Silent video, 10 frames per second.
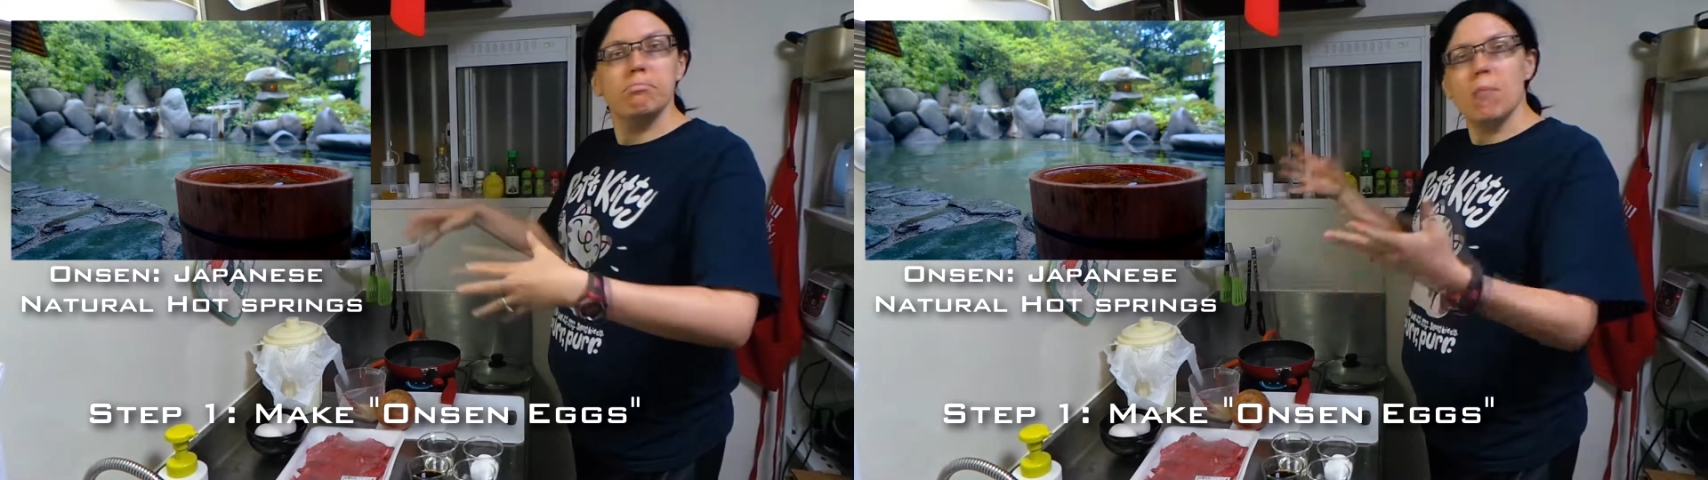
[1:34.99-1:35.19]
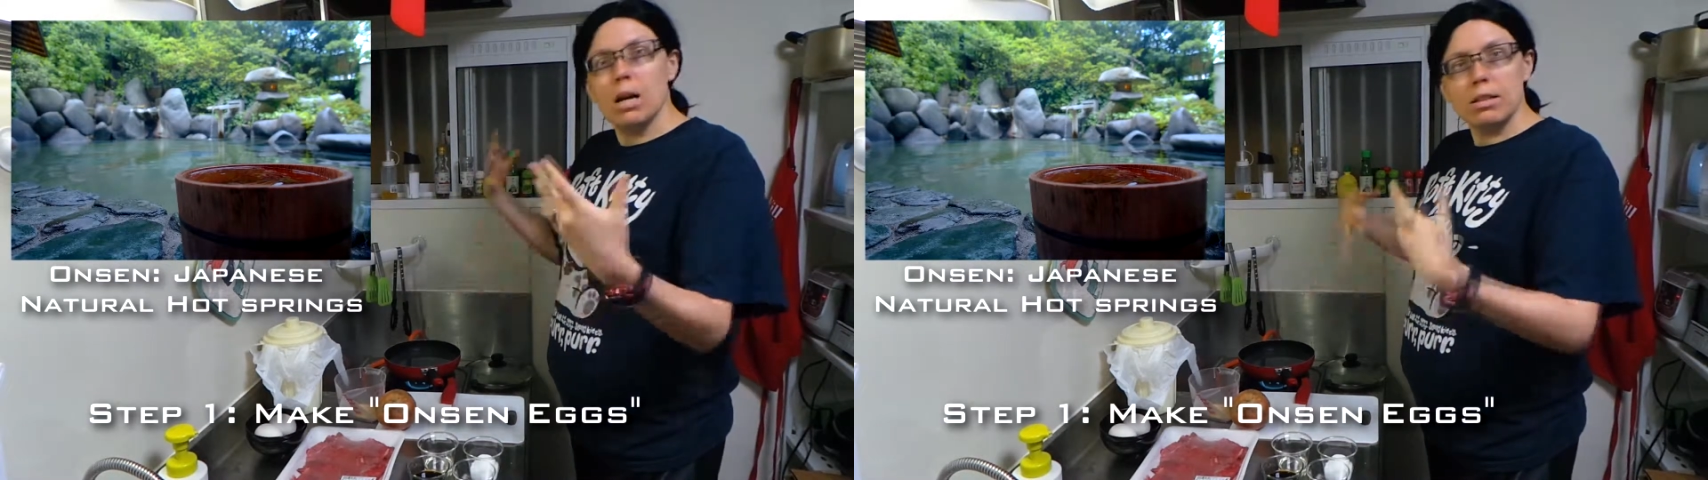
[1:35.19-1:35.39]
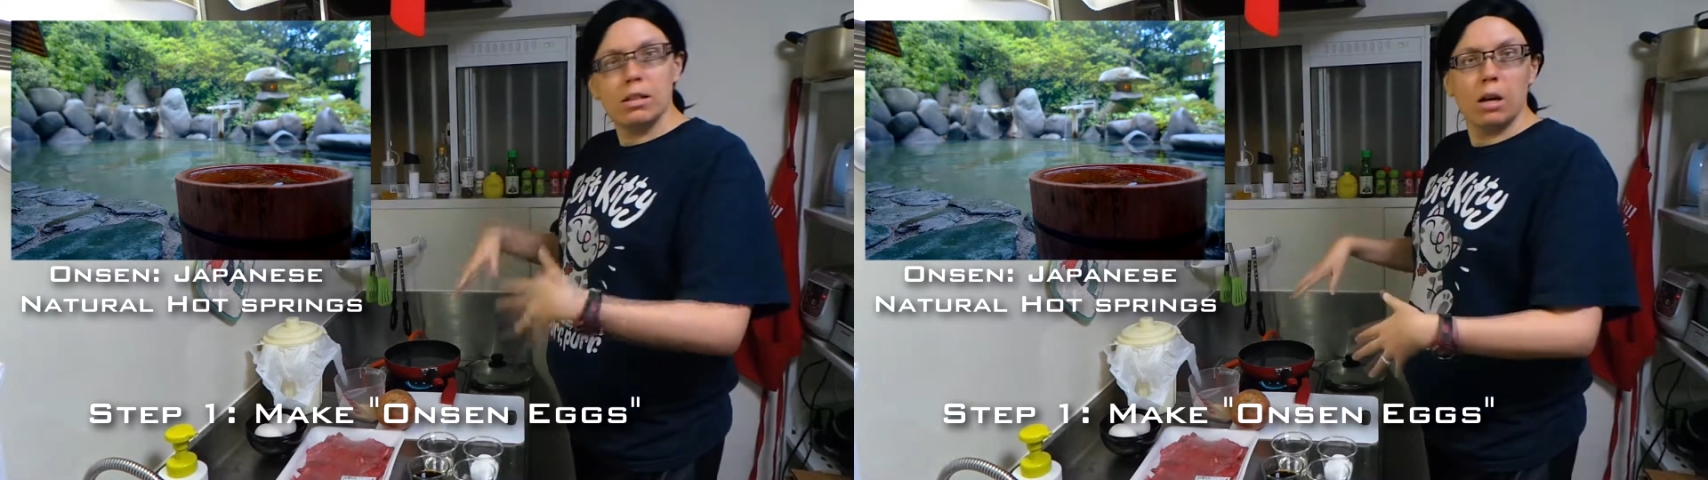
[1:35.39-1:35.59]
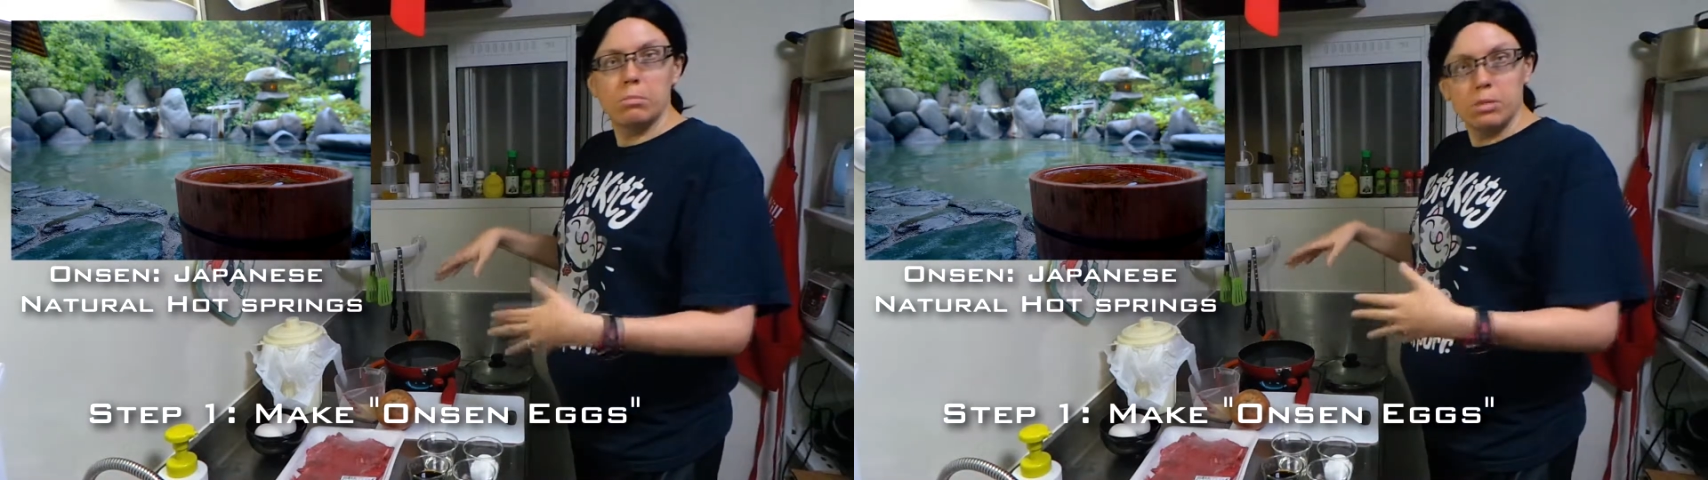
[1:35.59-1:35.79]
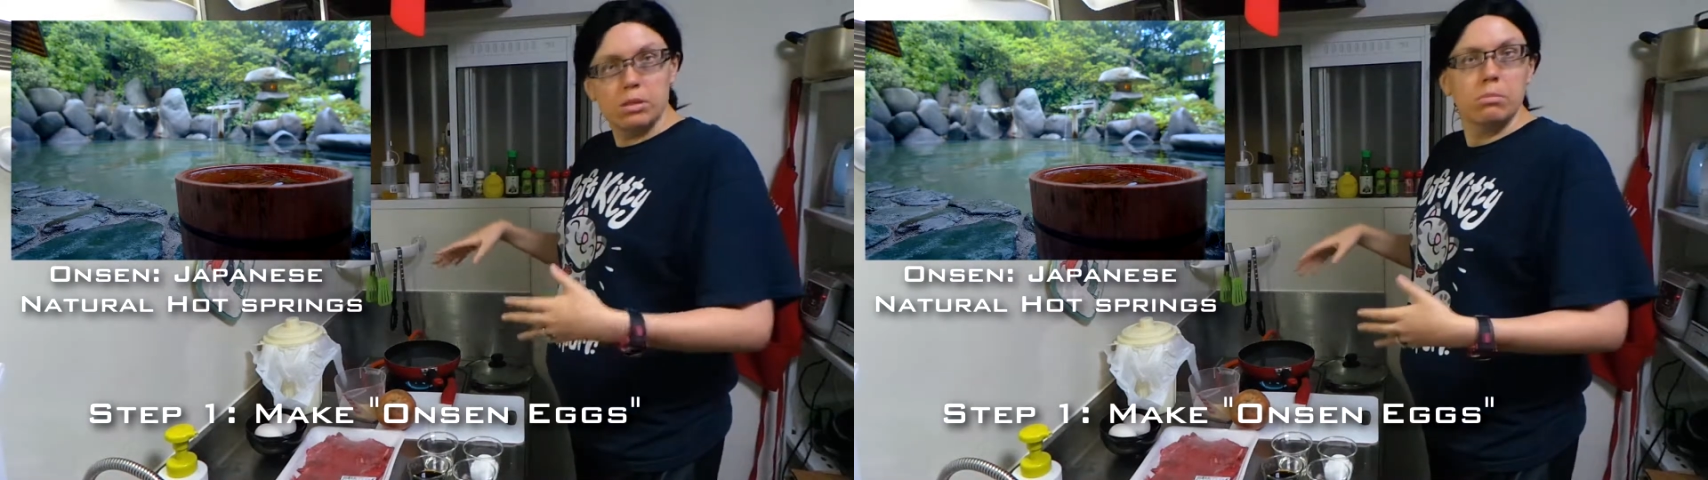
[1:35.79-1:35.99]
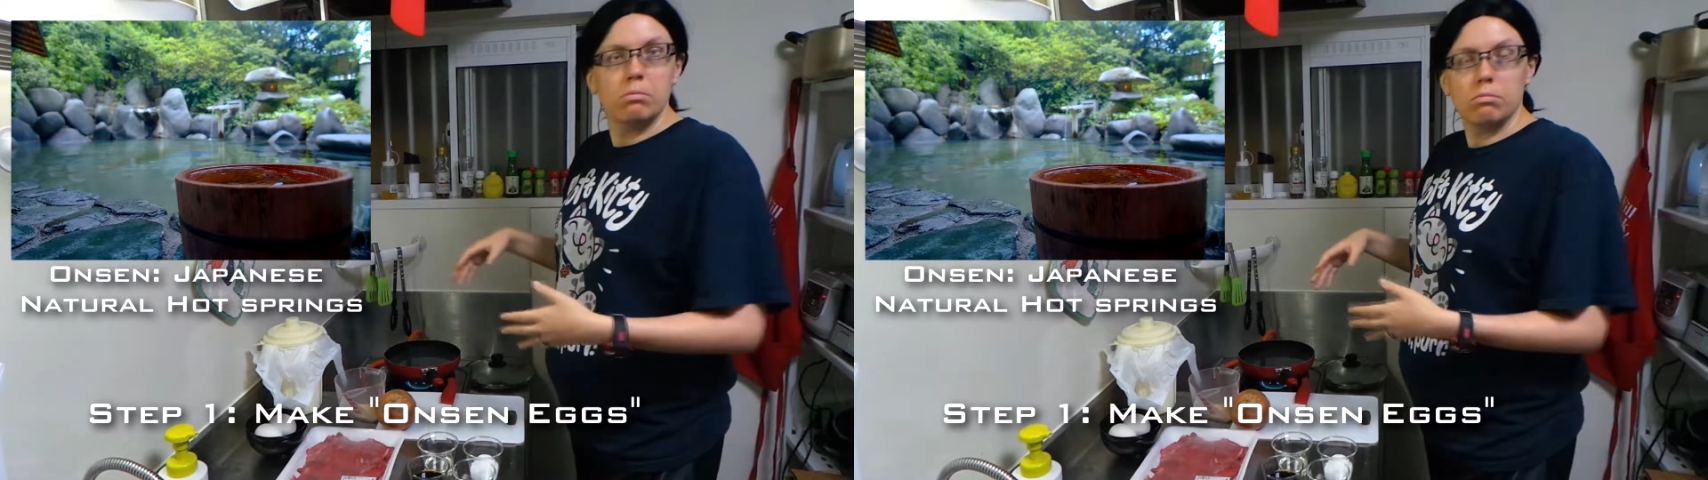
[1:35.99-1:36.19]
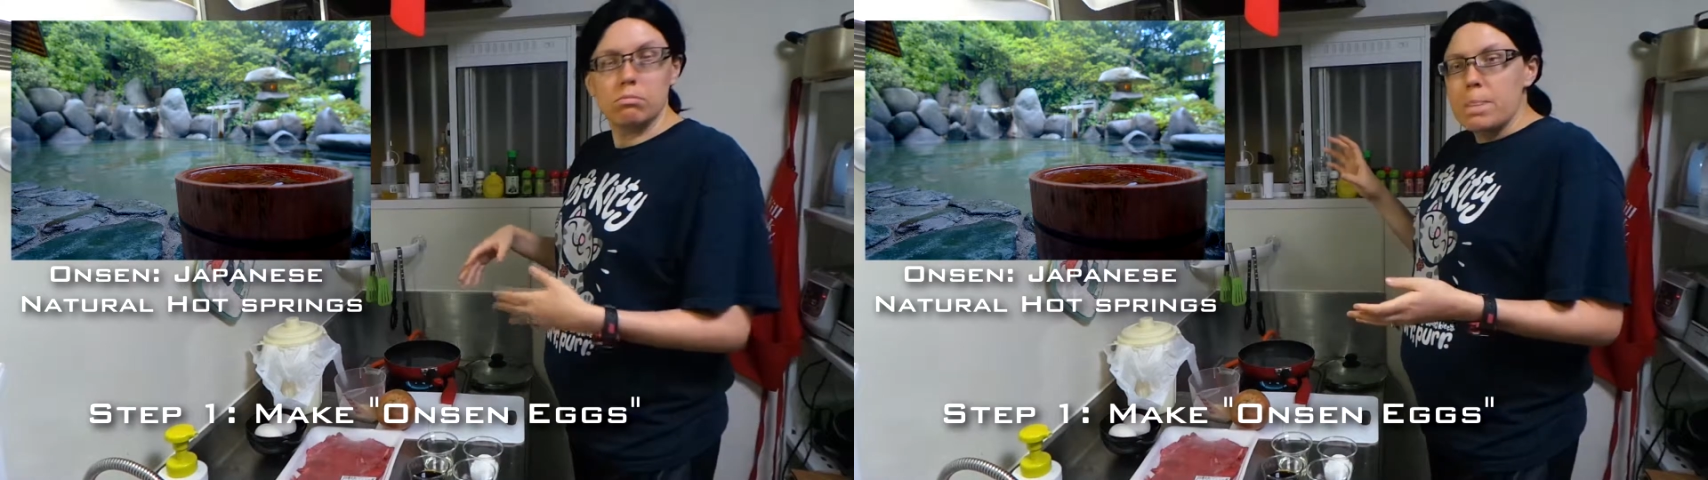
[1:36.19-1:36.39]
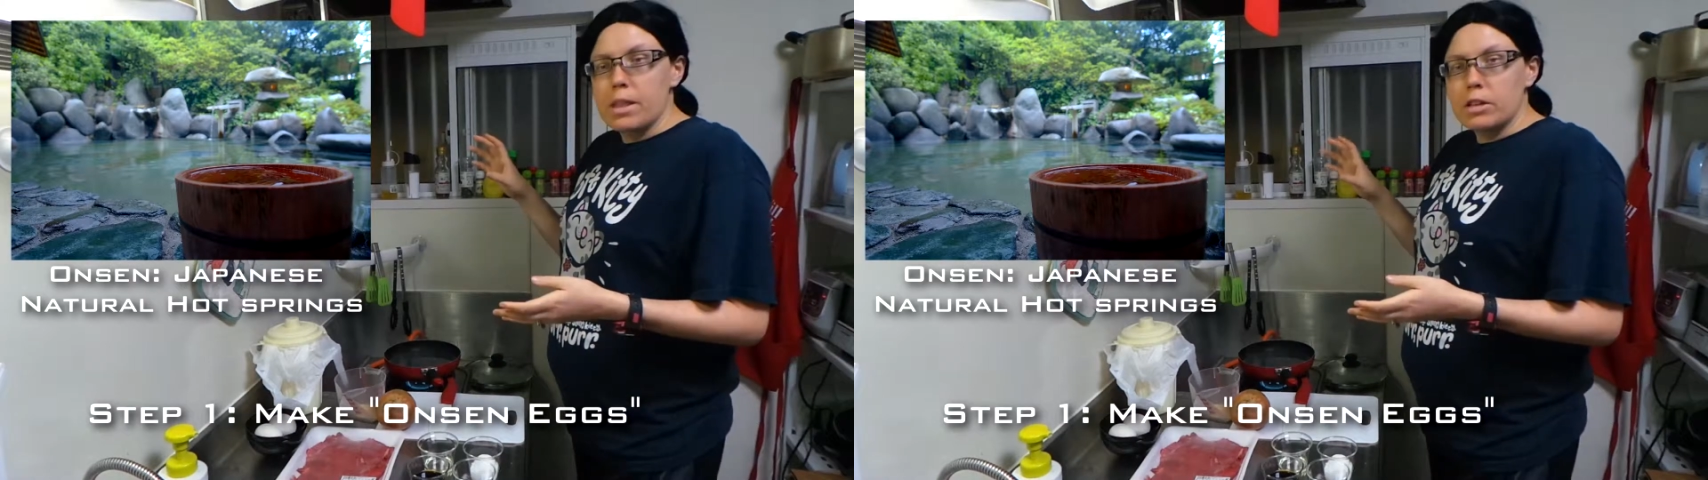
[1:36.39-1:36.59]
hot tubs.
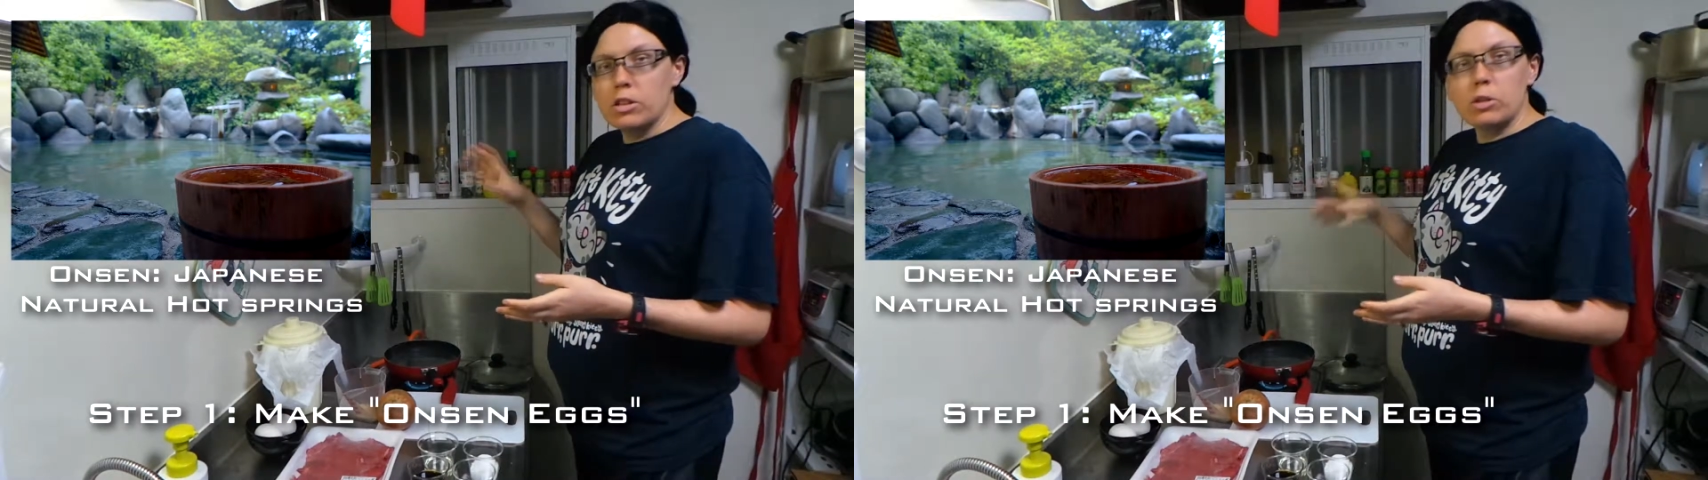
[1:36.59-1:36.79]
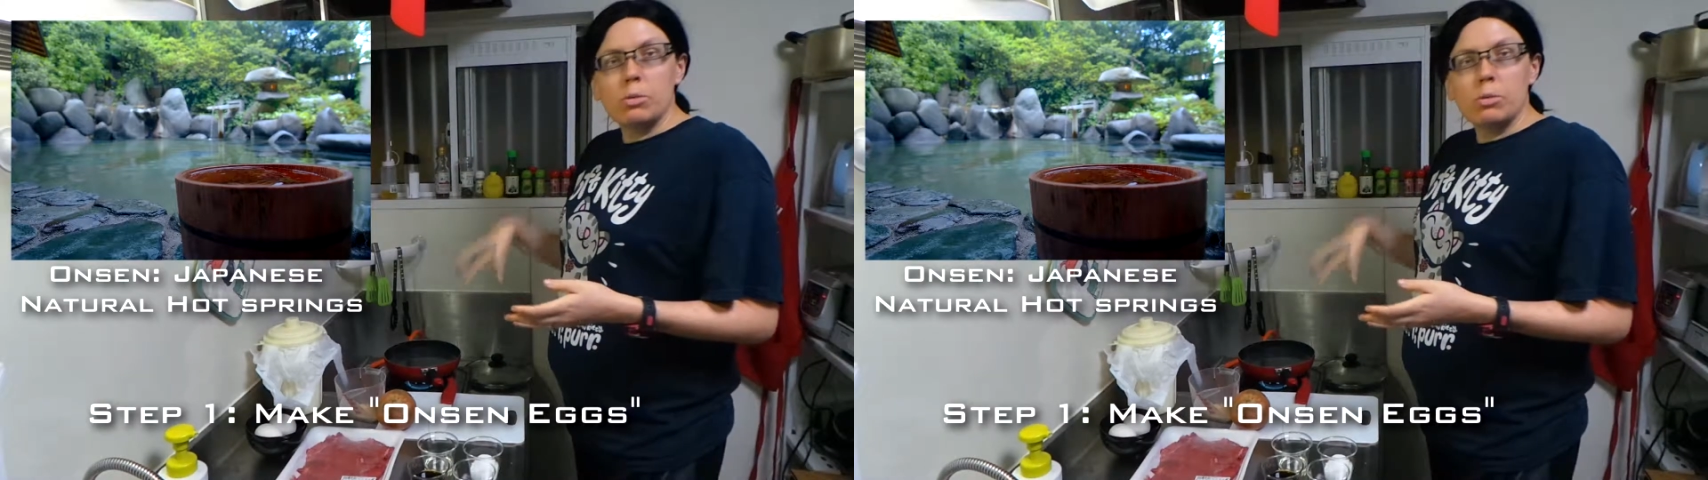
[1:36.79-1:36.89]
Since